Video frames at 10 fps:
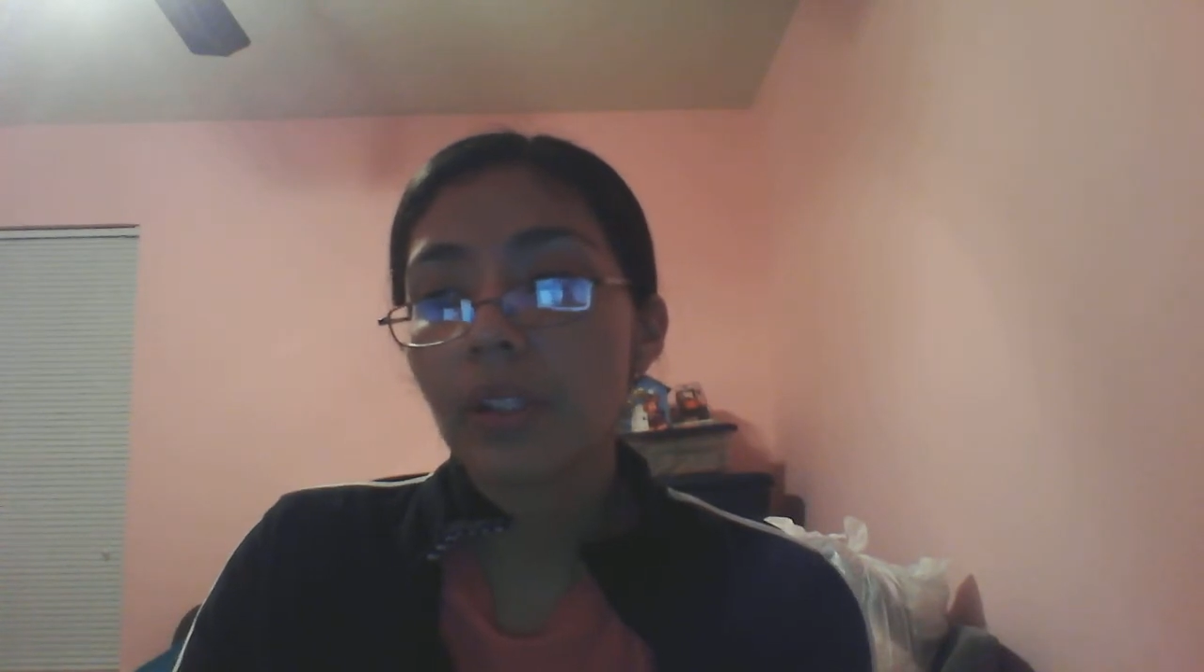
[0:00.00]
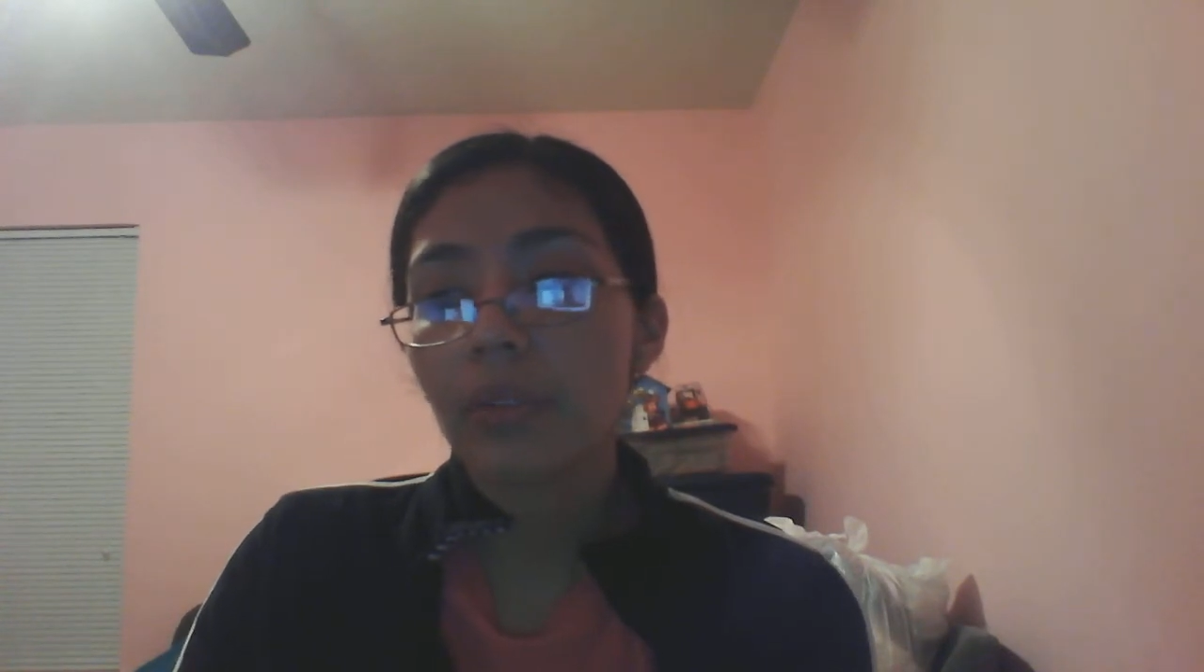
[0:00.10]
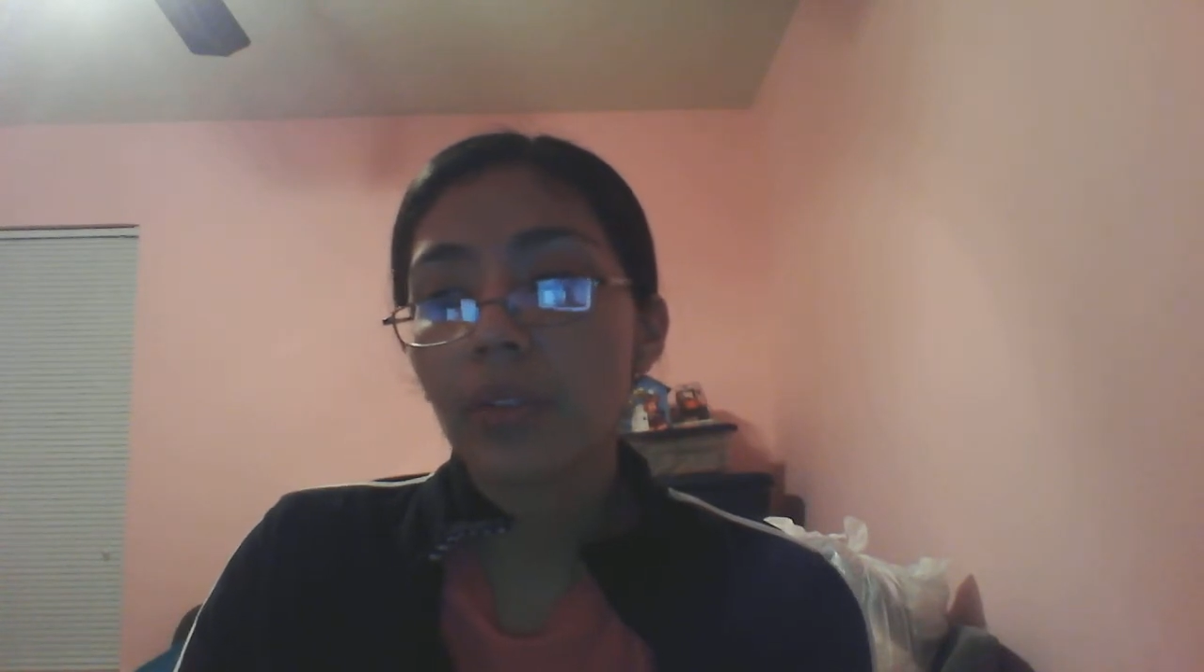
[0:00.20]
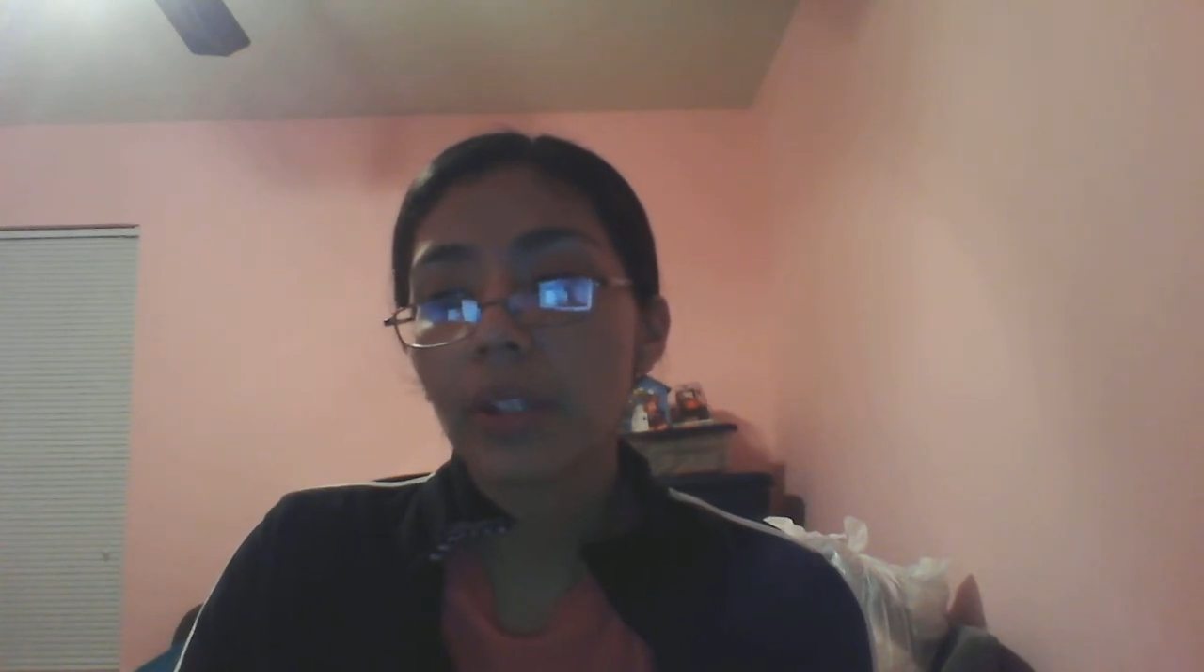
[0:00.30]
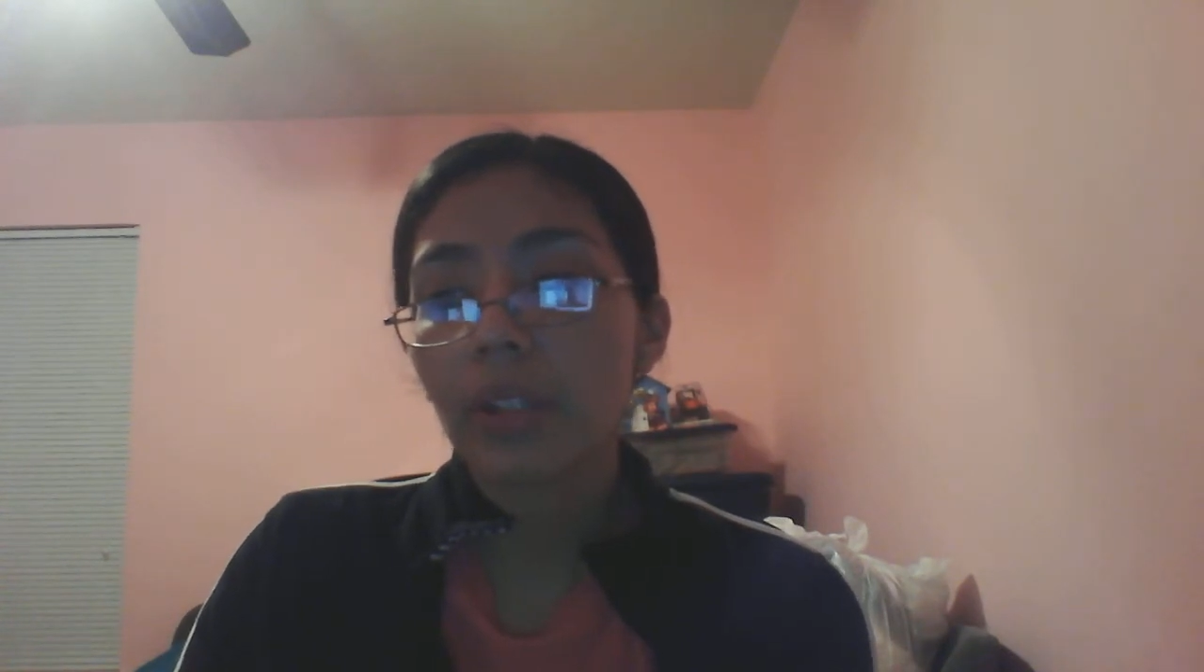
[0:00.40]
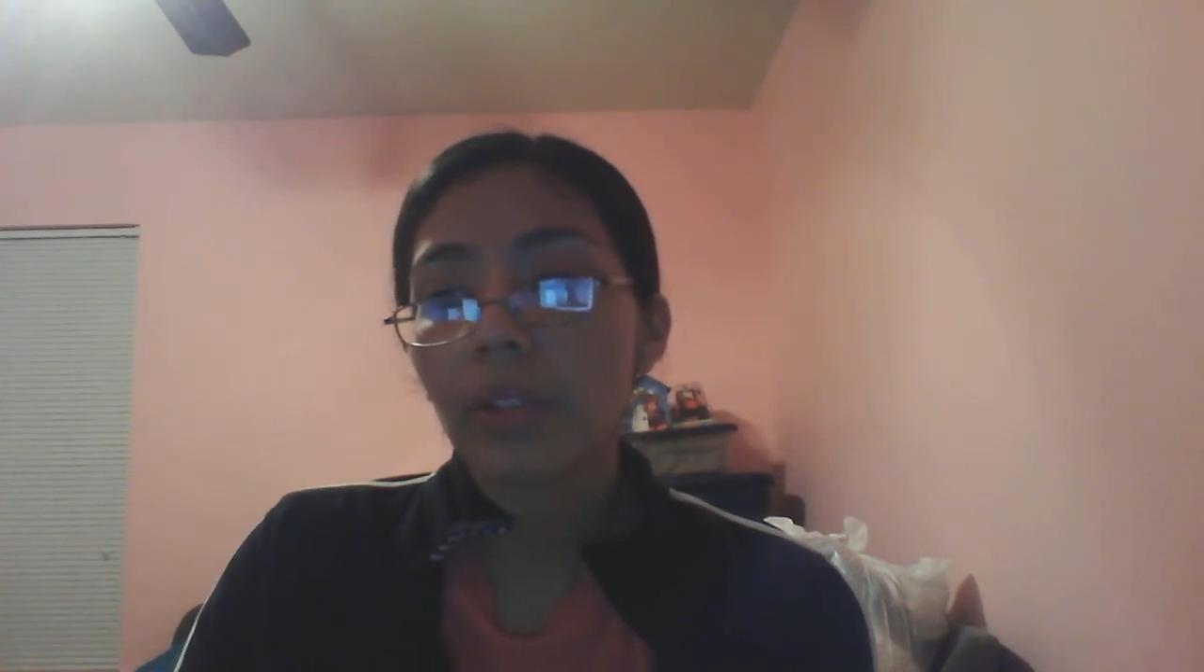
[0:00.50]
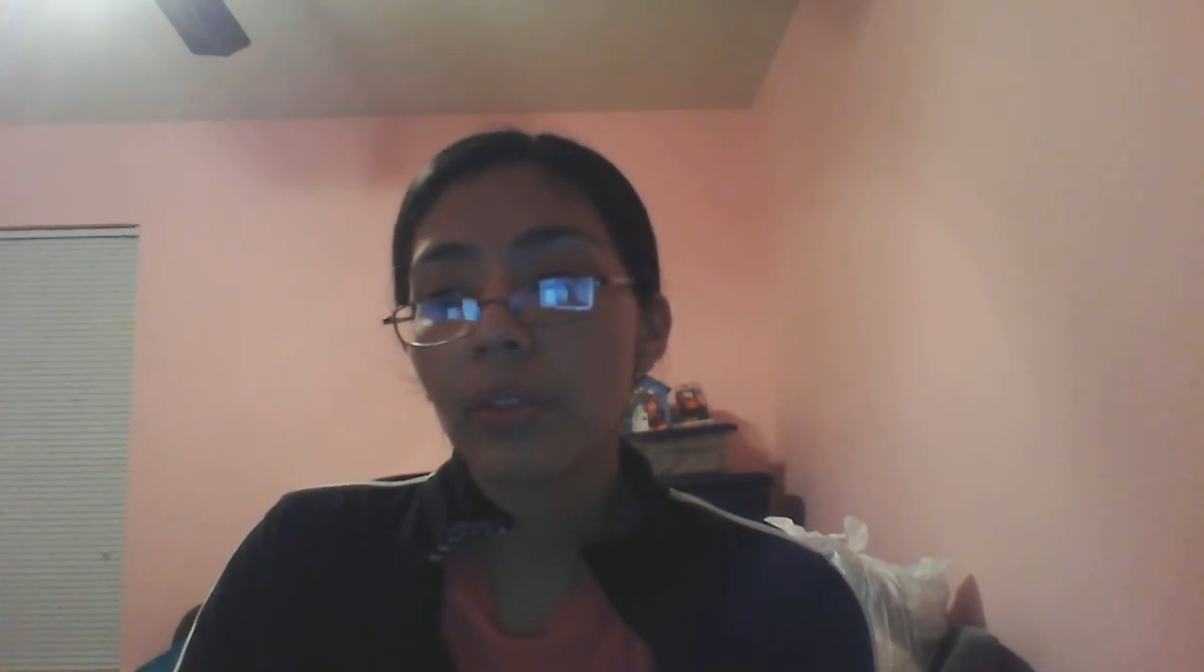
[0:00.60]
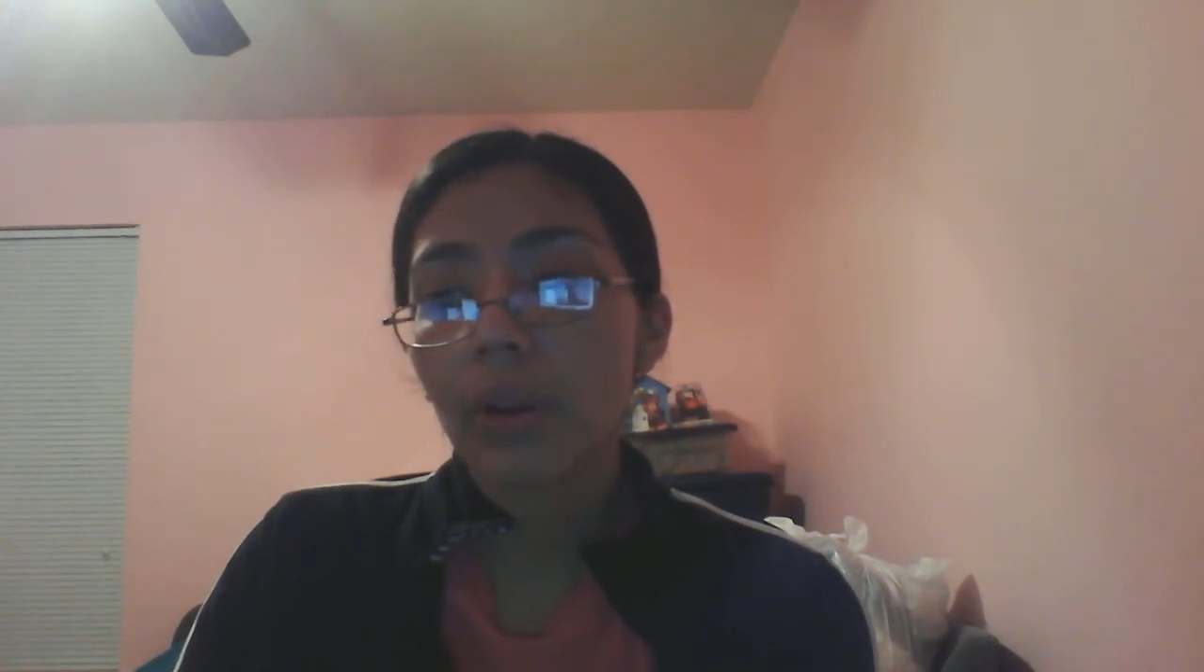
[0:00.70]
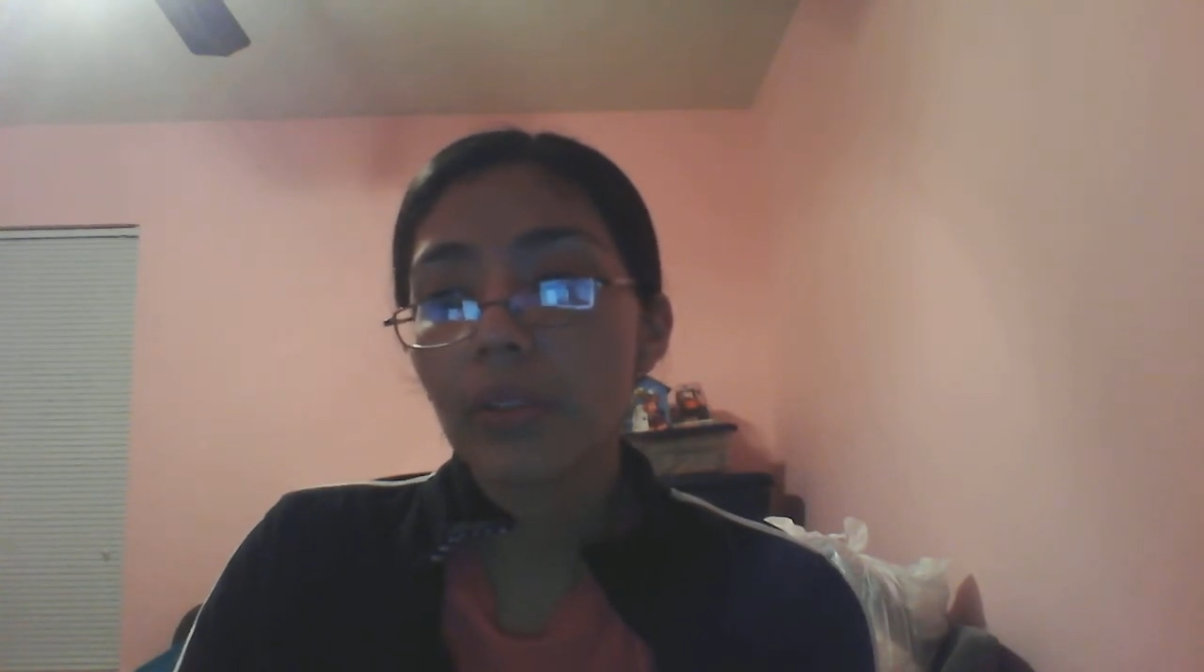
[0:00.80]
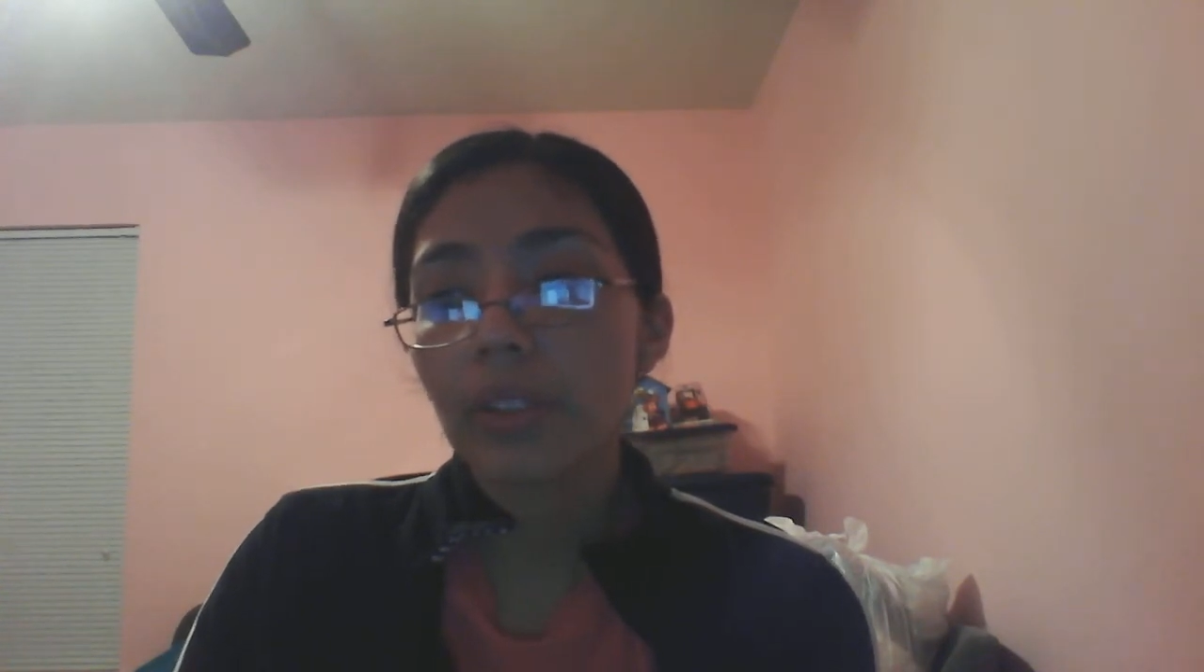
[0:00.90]
effective
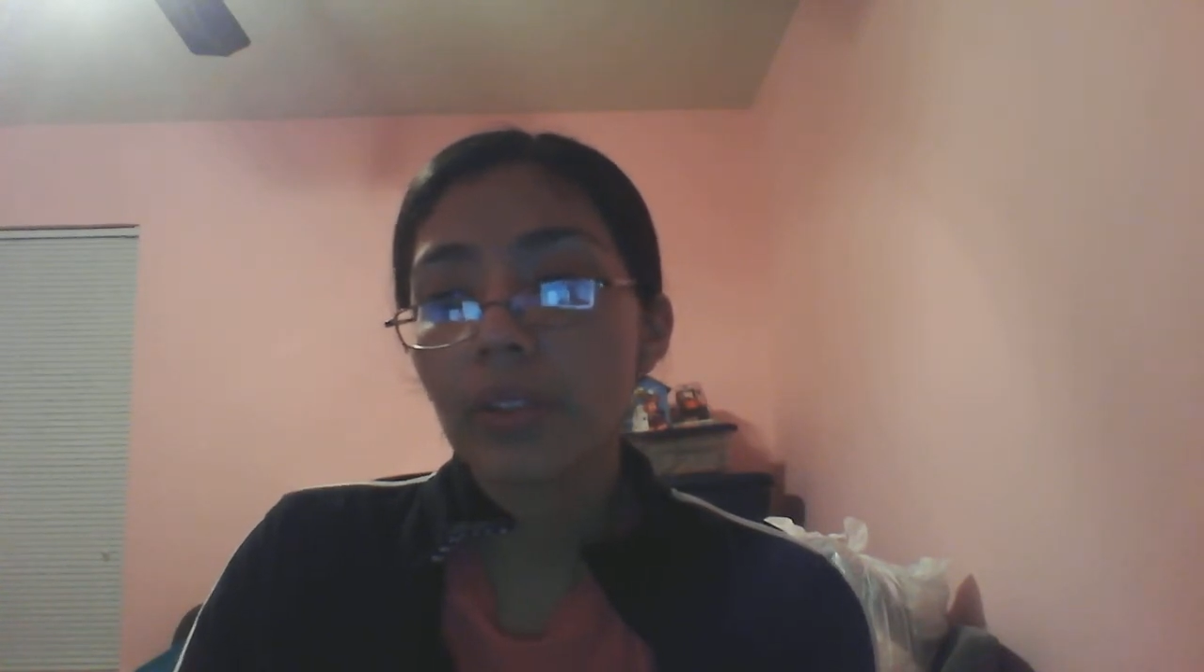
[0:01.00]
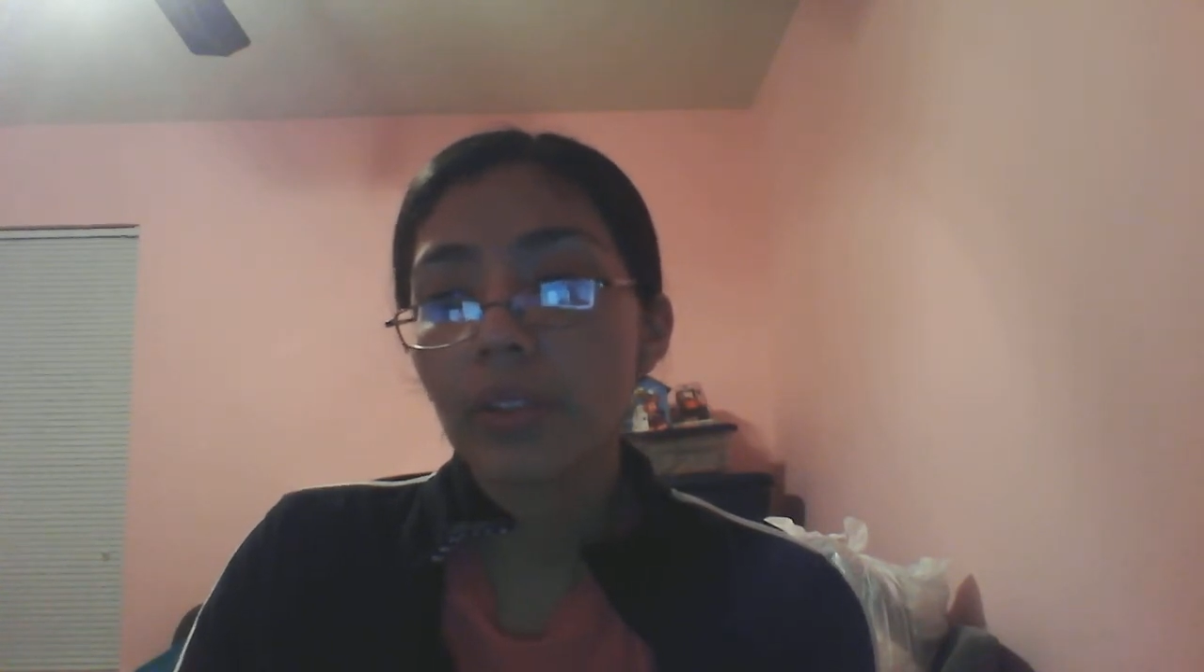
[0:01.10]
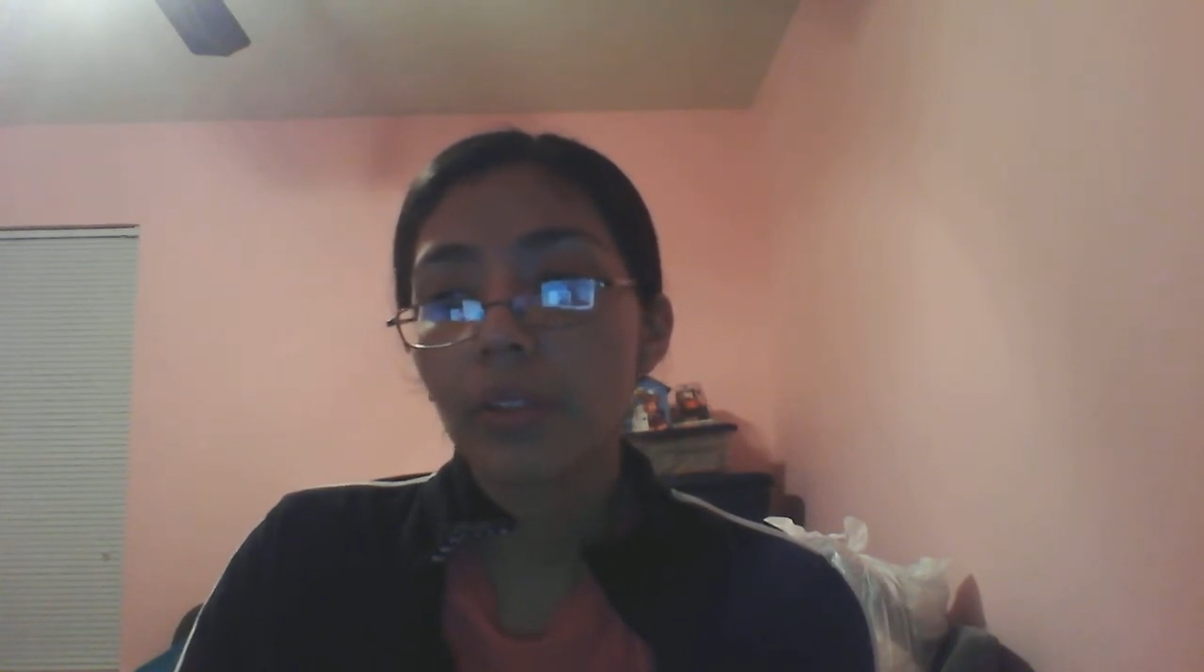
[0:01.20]
content of